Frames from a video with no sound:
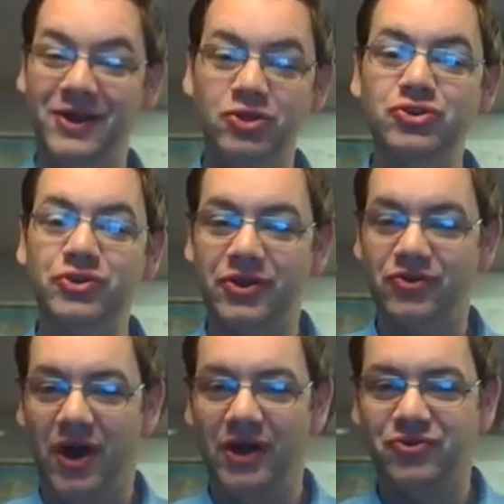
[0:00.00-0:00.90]
Usually
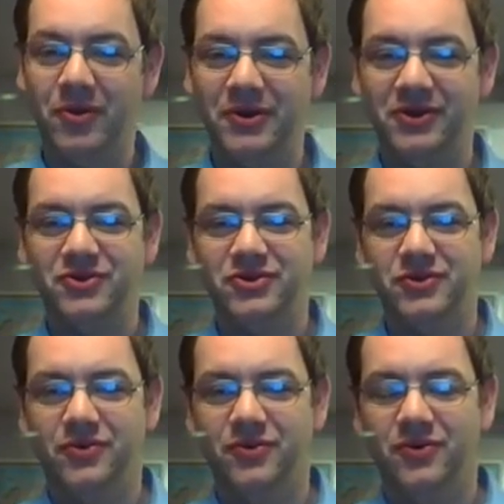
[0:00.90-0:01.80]
attributed
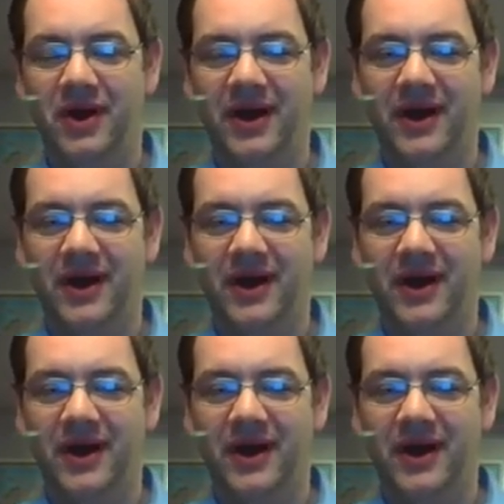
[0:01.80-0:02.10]
to